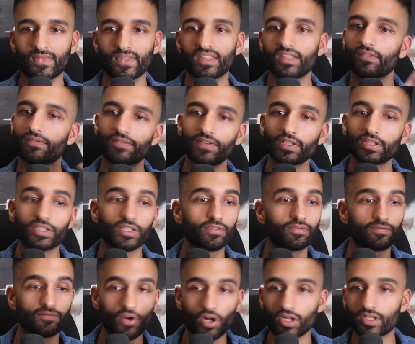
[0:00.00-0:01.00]
The filter
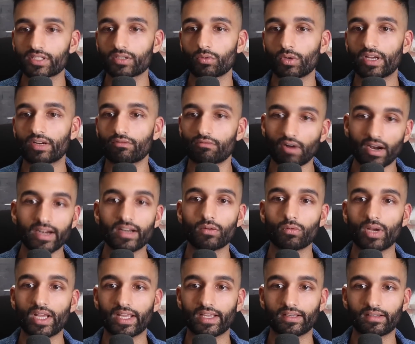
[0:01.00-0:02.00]
falls away right
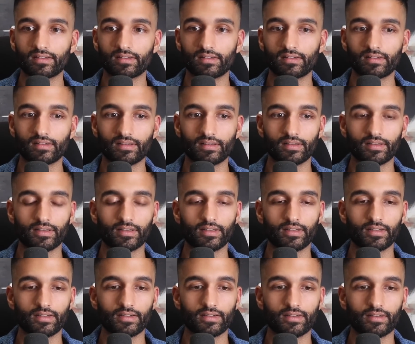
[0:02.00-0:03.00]
away,
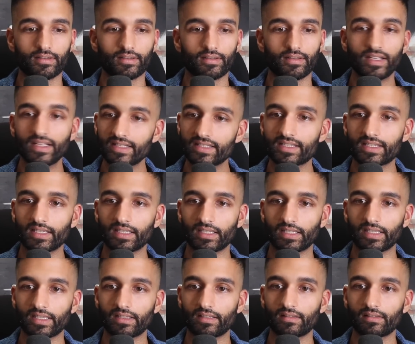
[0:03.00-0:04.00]

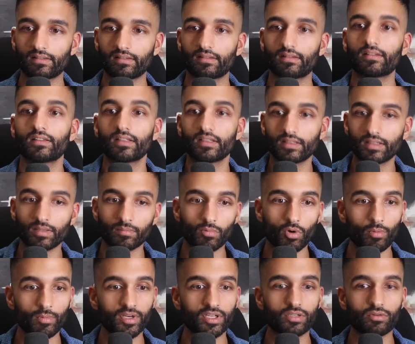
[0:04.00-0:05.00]
instantly, the
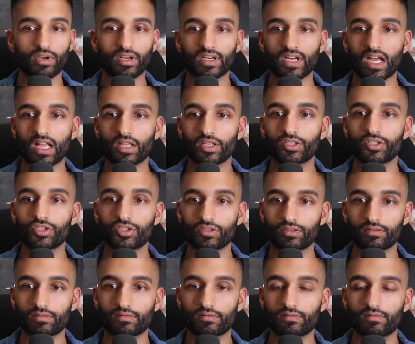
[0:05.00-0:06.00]
moment you acknowledge
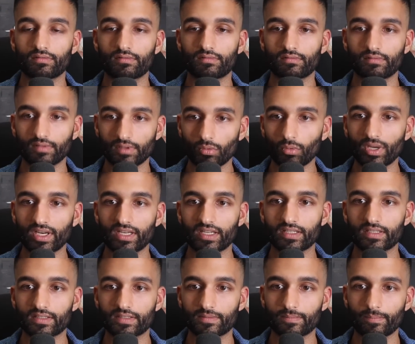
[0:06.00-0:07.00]
the
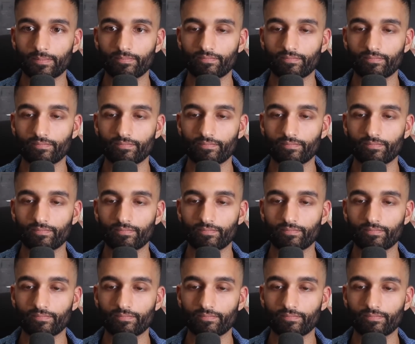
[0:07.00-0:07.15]
witness.